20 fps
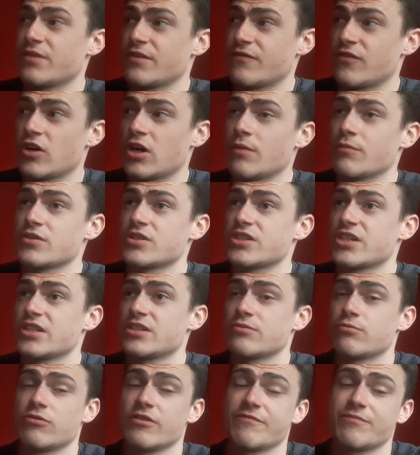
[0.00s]

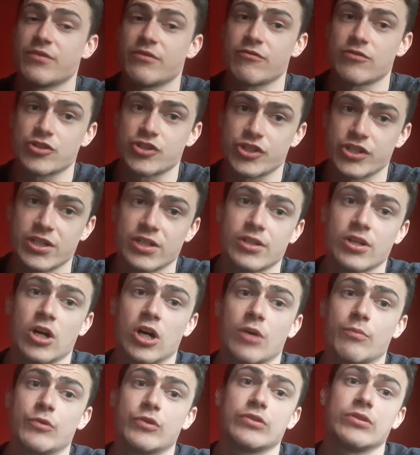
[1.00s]
performances with Borussia
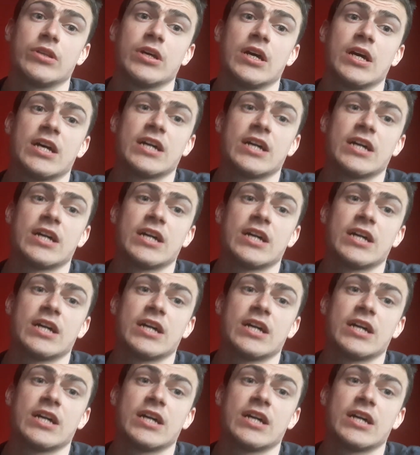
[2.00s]
Dortmund.